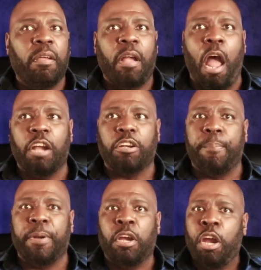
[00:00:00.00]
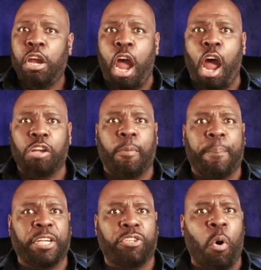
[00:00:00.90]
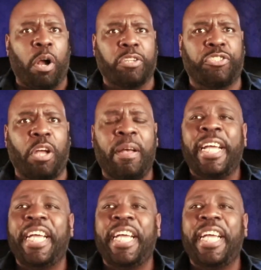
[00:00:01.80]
He had to be doing something.